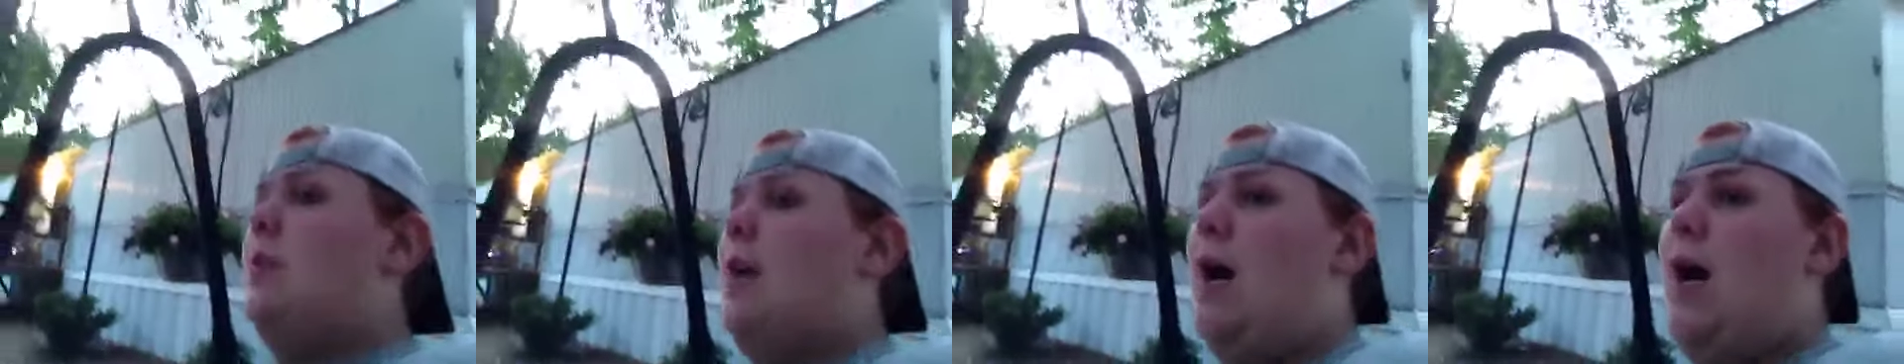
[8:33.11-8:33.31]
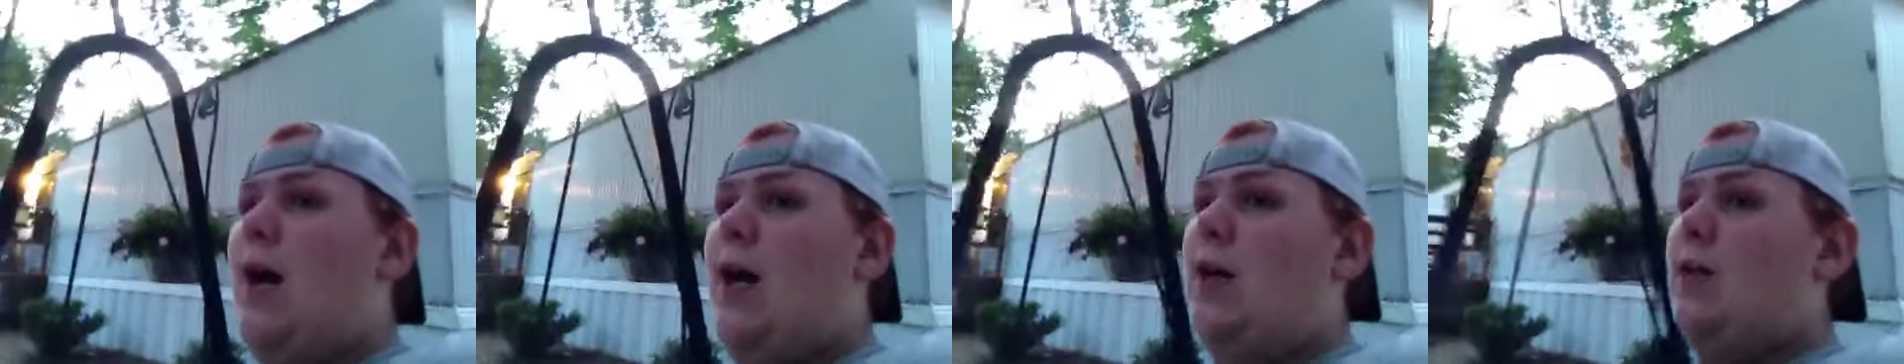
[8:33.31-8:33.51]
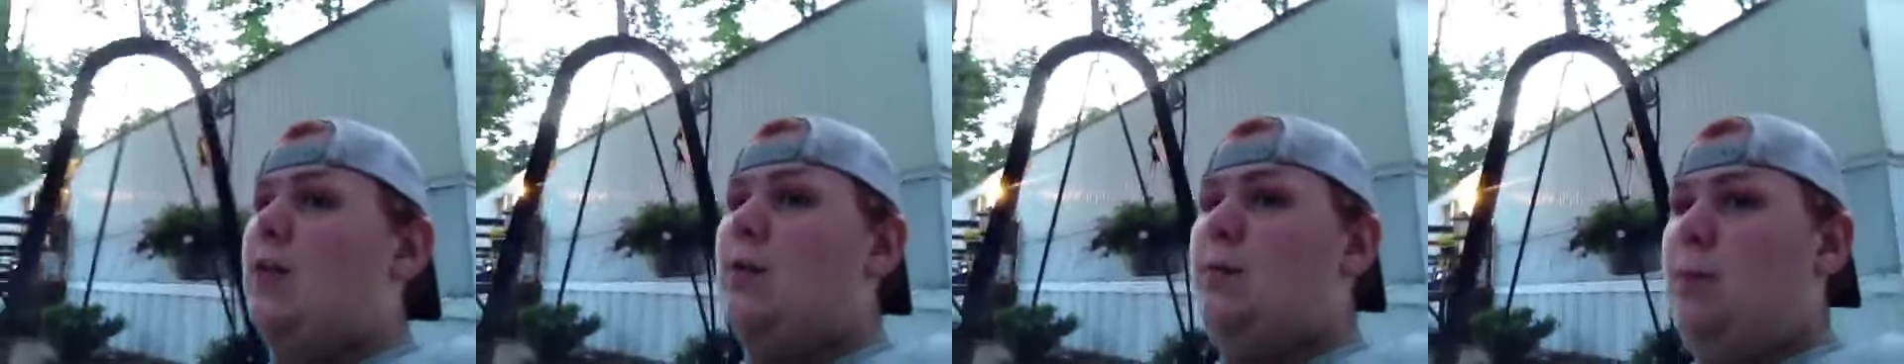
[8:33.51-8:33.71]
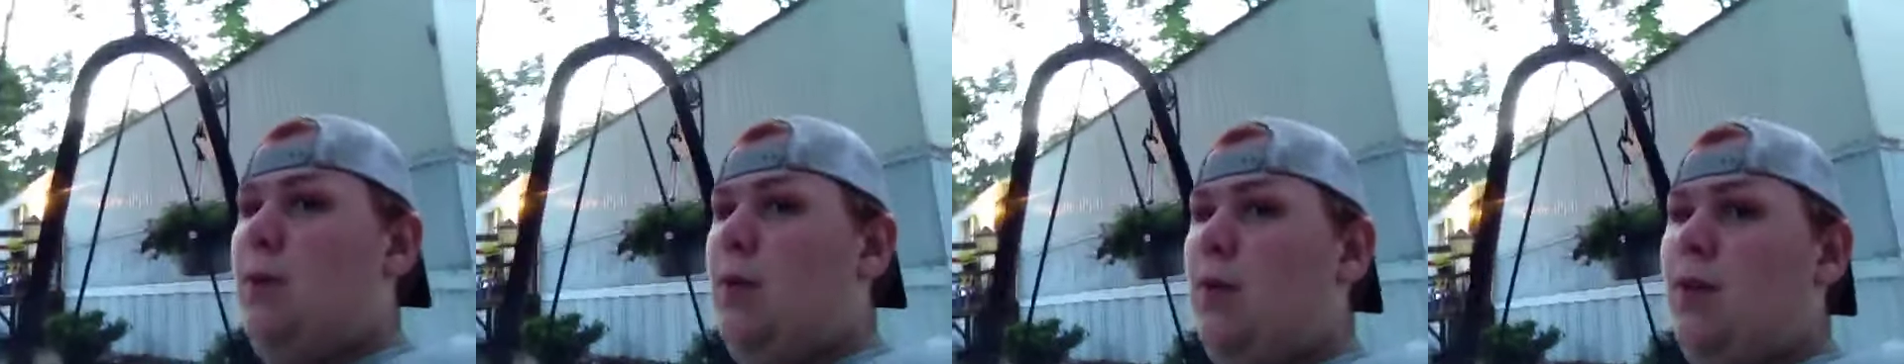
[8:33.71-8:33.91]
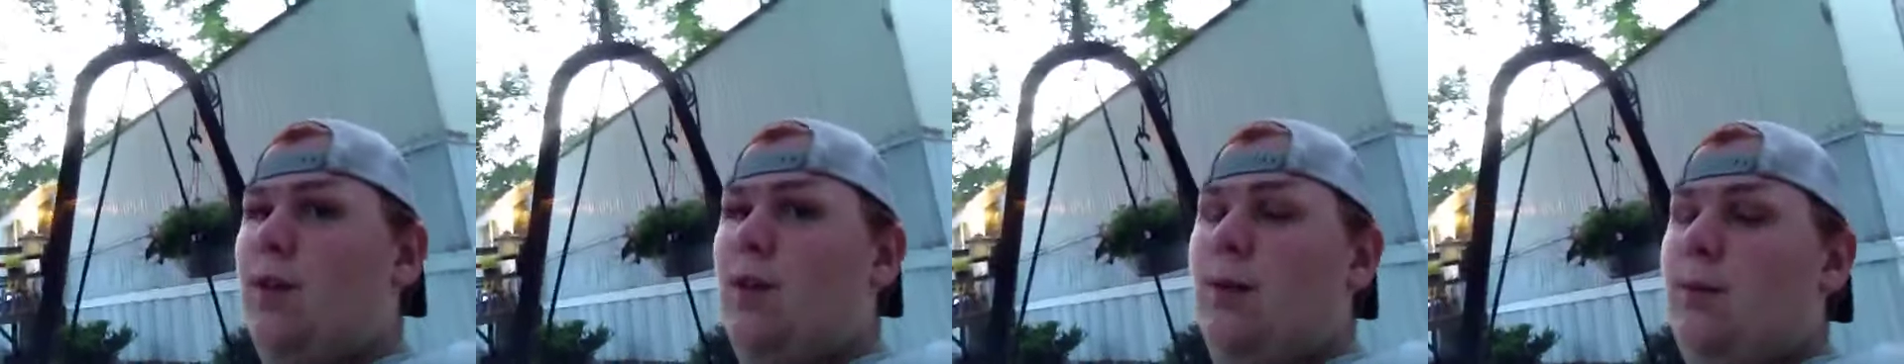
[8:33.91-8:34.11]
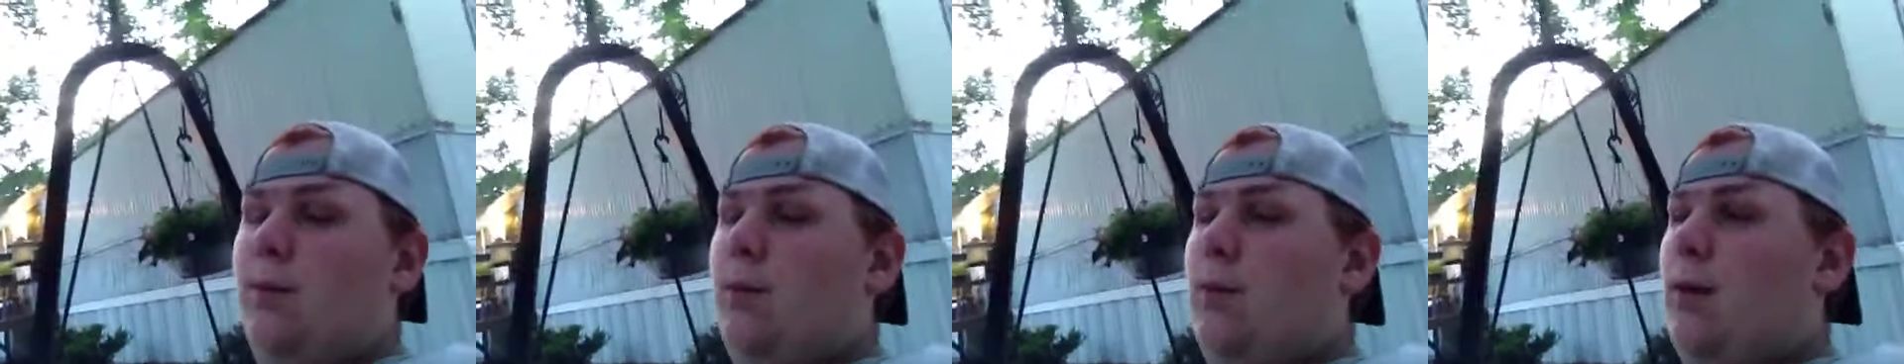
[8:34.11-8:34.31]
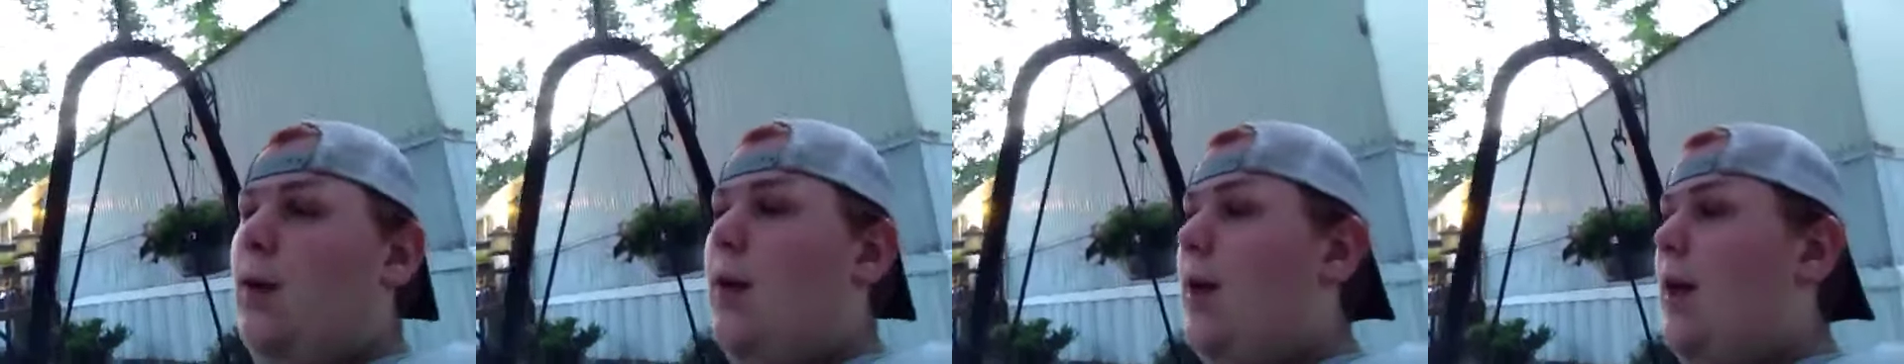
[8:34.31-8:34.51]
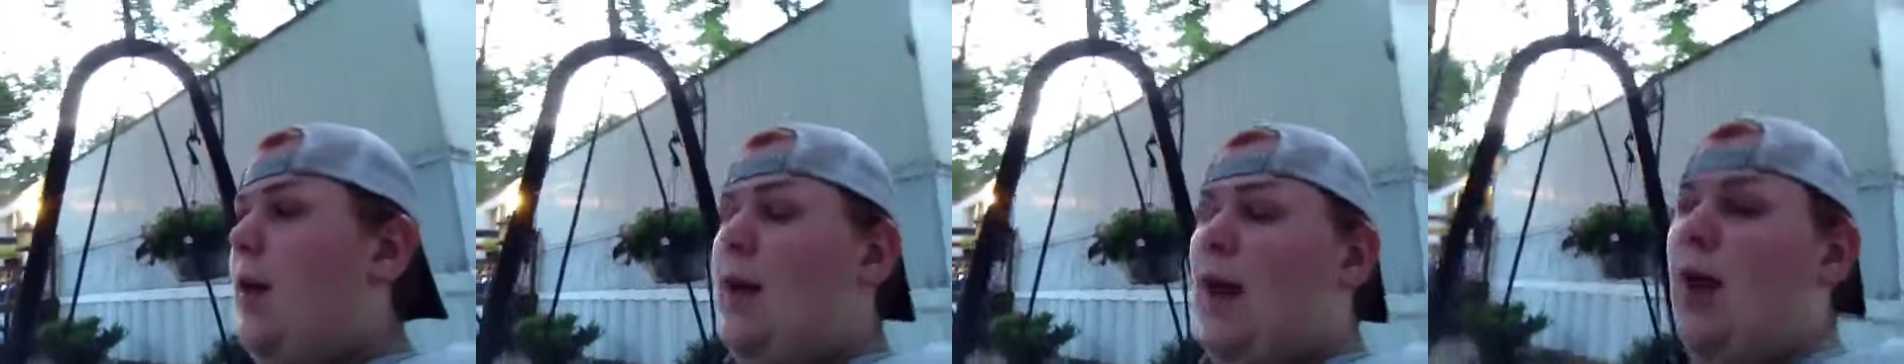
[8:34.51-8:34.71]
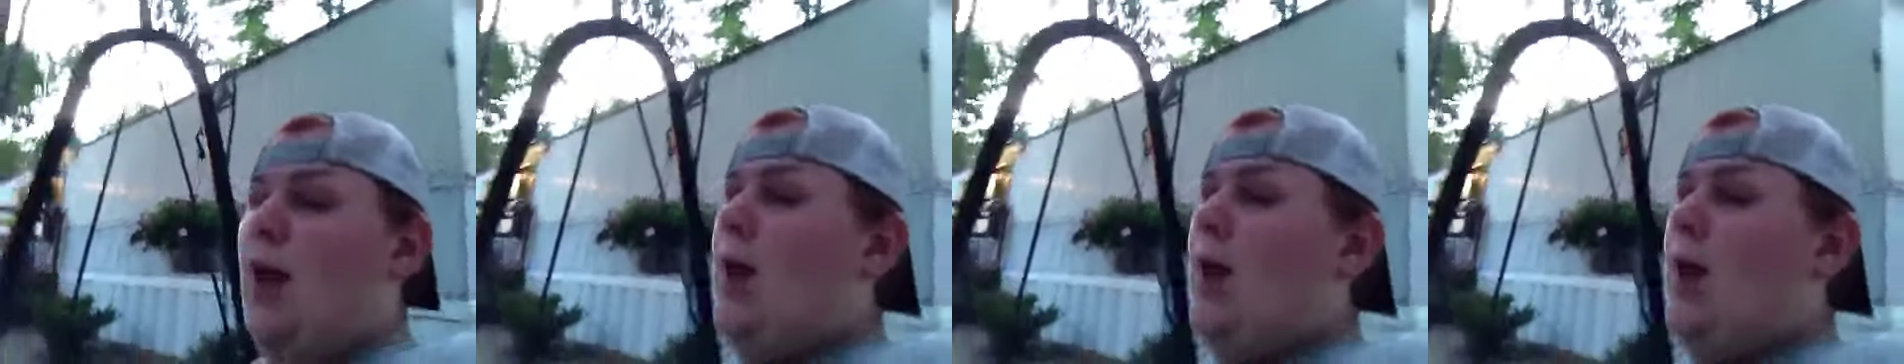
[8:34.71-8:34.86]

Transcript: dying to meet them, and